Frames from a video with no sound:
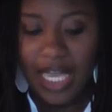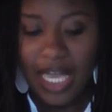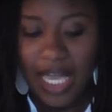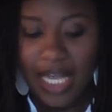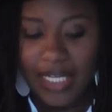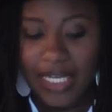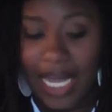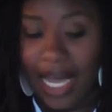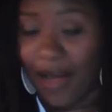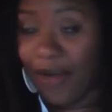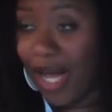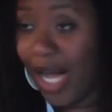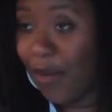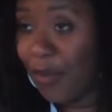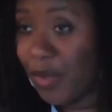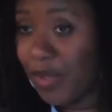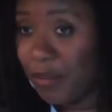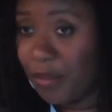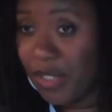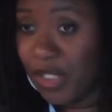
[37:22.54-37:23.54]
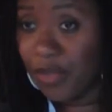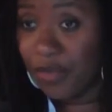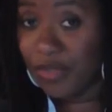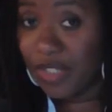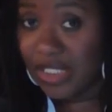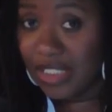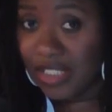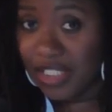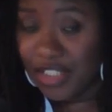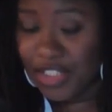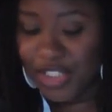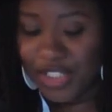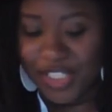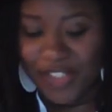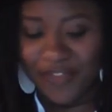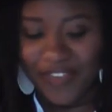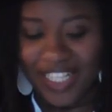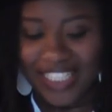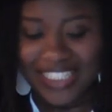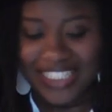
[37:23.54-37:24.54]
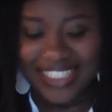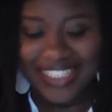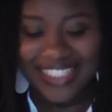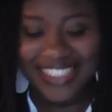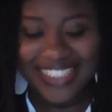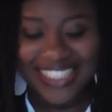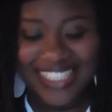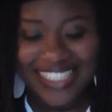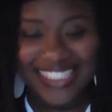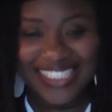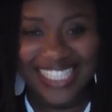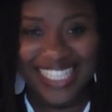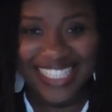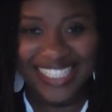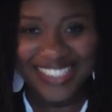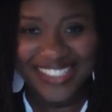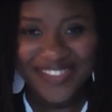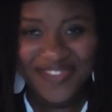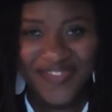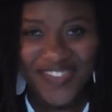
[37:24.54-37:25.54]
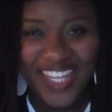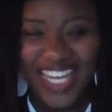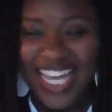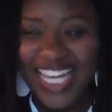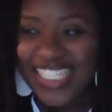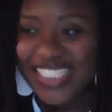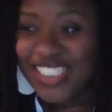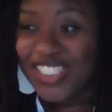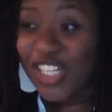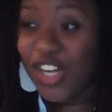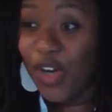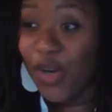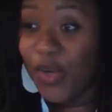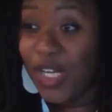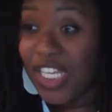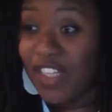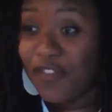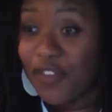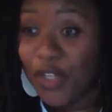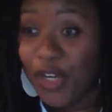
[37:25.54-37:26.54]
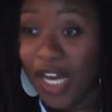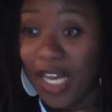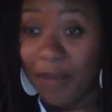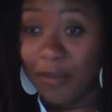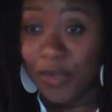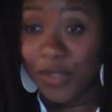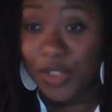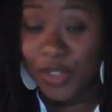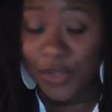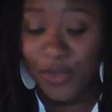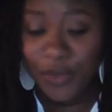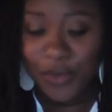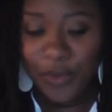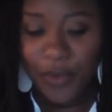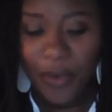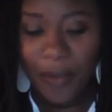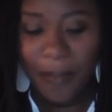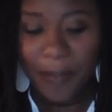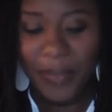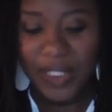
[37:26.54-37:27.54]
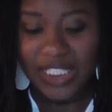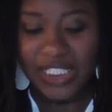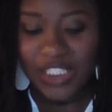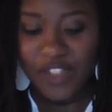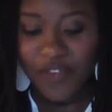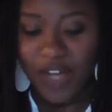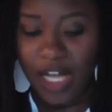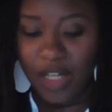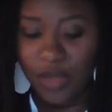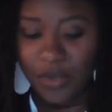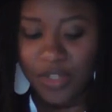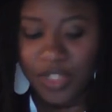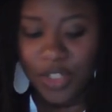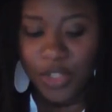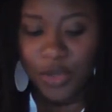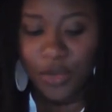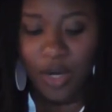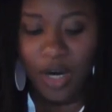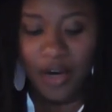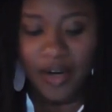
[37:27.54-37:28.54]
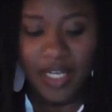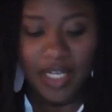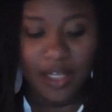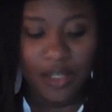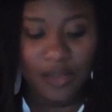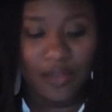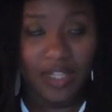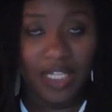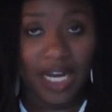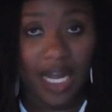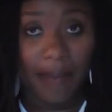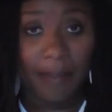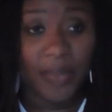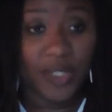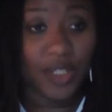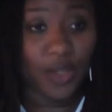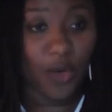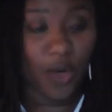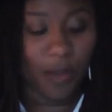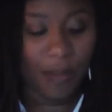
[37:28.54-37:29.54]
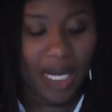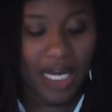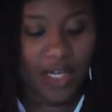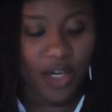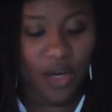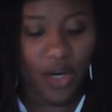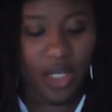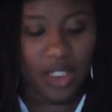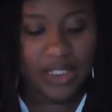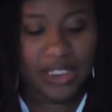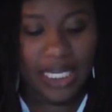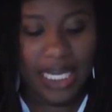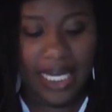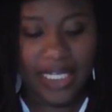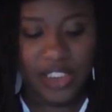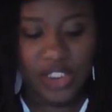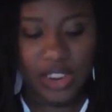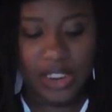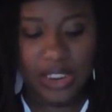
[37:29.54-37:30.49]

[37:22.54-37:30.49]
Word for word: Now, I wouldn't be a researcher if I didn't collect data. So if you're able to, please follow the URL that I put on my call to action